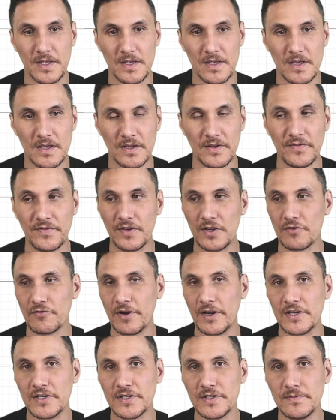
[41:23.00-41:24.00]

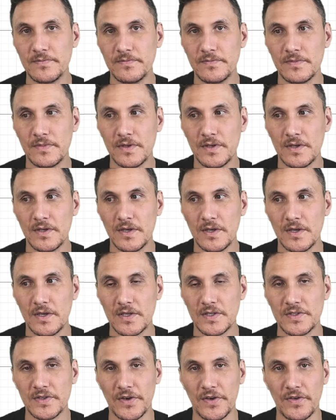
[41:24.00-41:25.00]
configuration.
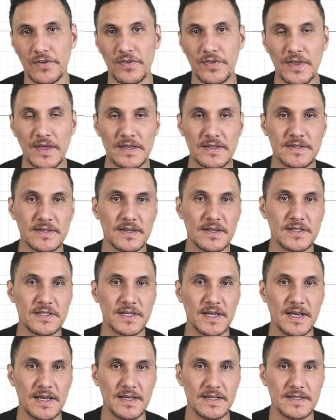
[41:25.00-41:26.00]
So things such
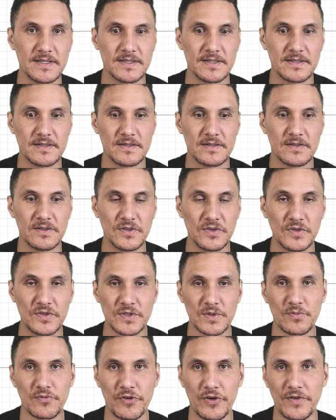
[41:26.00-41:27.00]
as
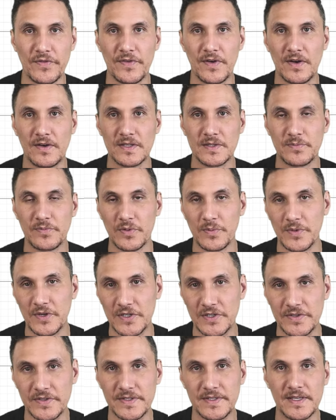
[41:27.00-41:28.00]
user profiles,
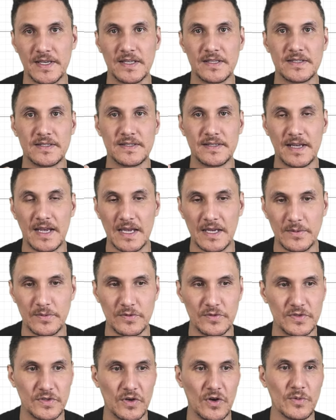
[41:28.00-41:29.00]
permission sets,
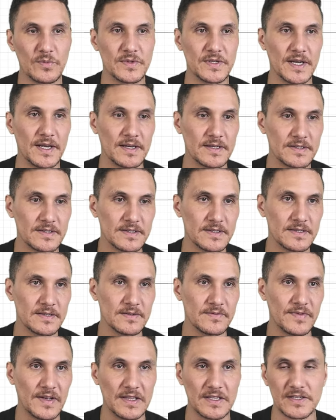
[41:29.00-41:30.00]
tables,
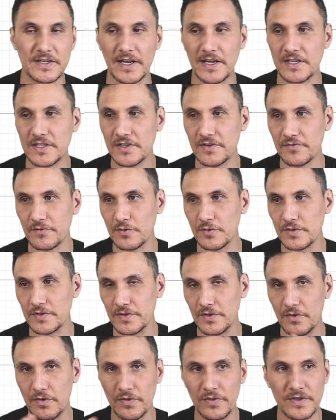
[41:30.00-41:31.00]
objects, validation rules,
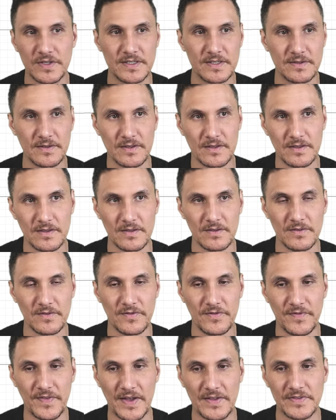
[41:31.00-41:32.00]
all those
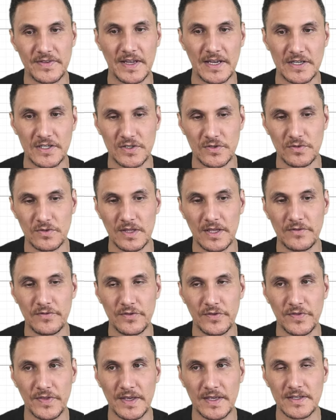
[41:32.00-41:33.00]
foundational
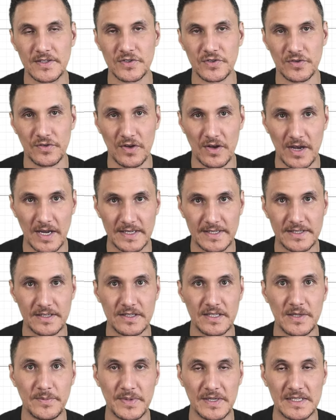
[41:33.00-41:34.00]
level things should
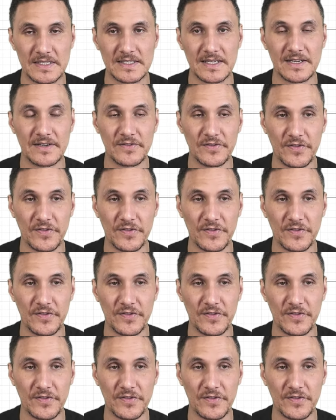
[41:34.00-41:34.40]
ideally be done